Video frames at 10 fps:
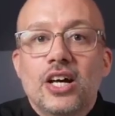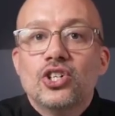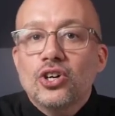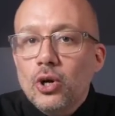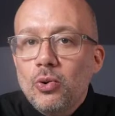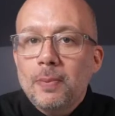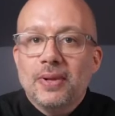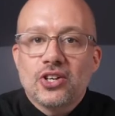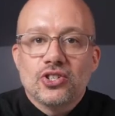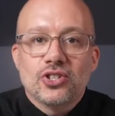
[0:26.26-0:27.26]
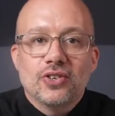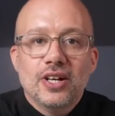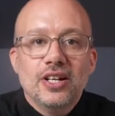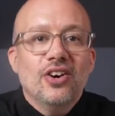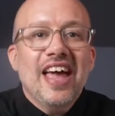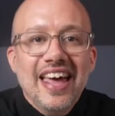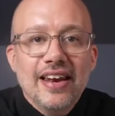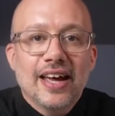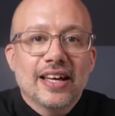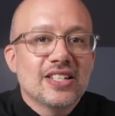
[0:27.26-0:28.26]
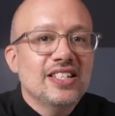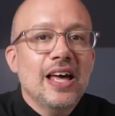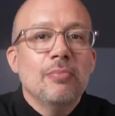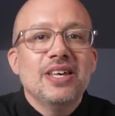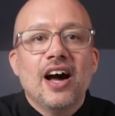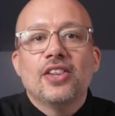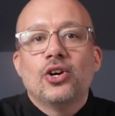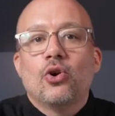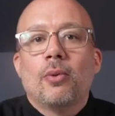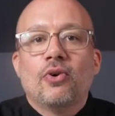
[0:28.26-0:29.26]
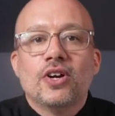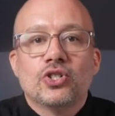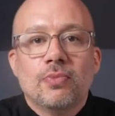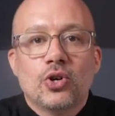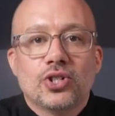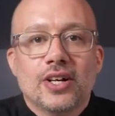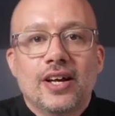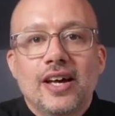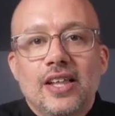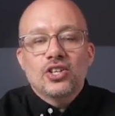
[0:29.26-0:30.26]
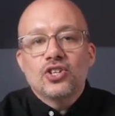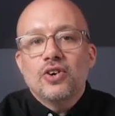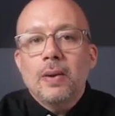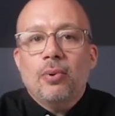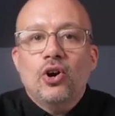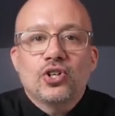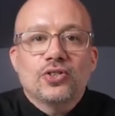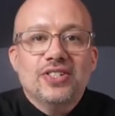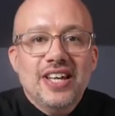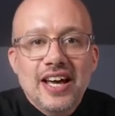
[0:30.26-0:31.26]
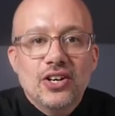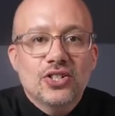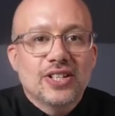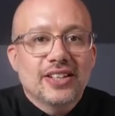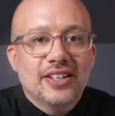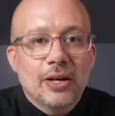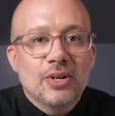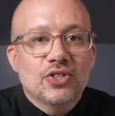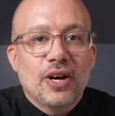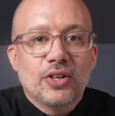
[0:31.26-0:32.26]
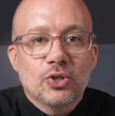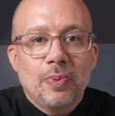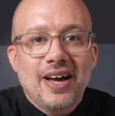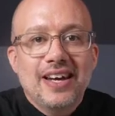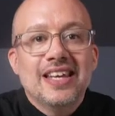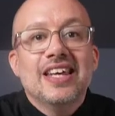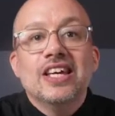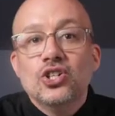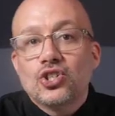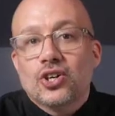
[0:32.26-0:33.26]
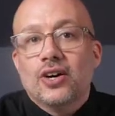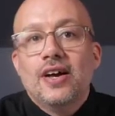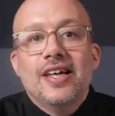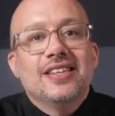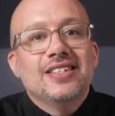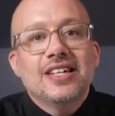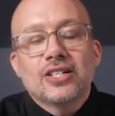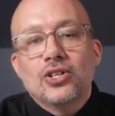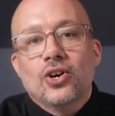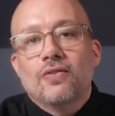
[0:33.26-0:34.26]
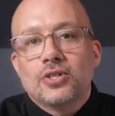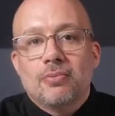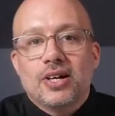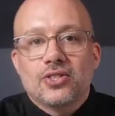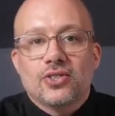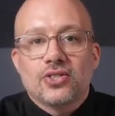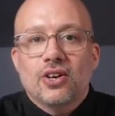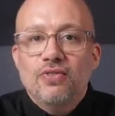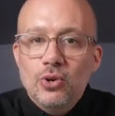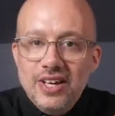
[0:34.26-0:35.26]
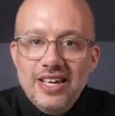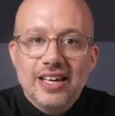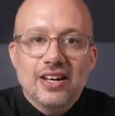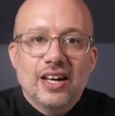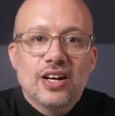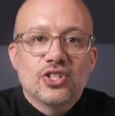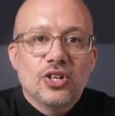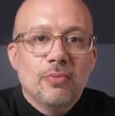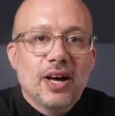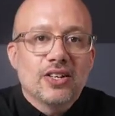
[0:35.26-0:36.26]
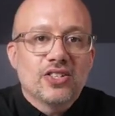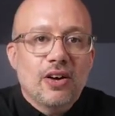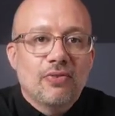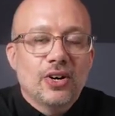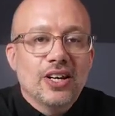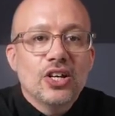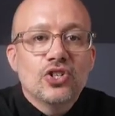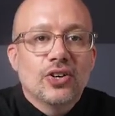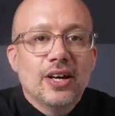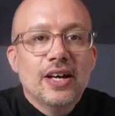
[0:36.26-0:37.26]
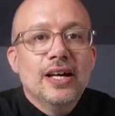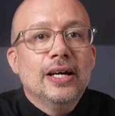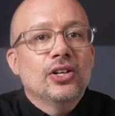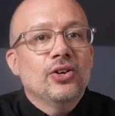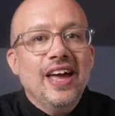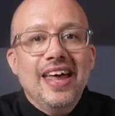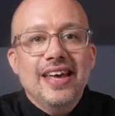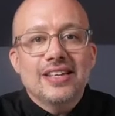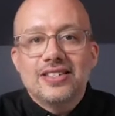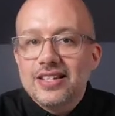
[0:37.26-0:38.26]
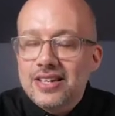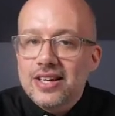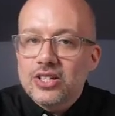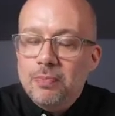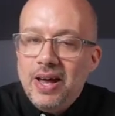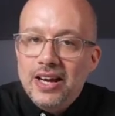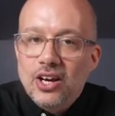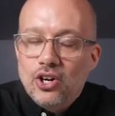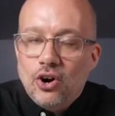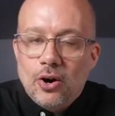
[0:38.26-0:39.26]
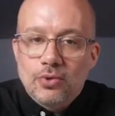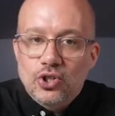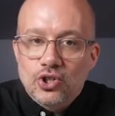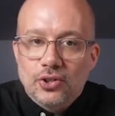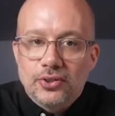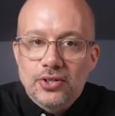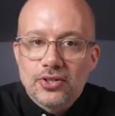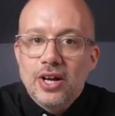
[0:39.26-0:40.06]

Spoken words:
During a whiplash injury, your head and neck extend beyond their normal range of motion. This can create partial tears to the ligaments around your spine and injure the disc, nerves, and muscles. A few key indicators that you might have suffered an injury include headaches, dizziness, pain into your arms and shoulders.